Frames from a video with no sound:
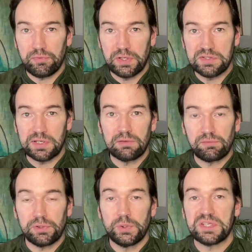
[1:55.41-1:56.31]
is
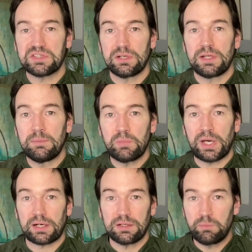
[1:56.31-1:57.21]
influenced and
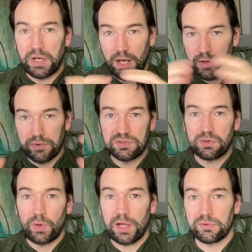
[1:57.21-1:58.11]
impacted by others
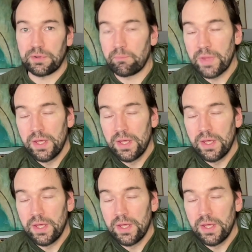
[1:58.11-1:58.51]
around them.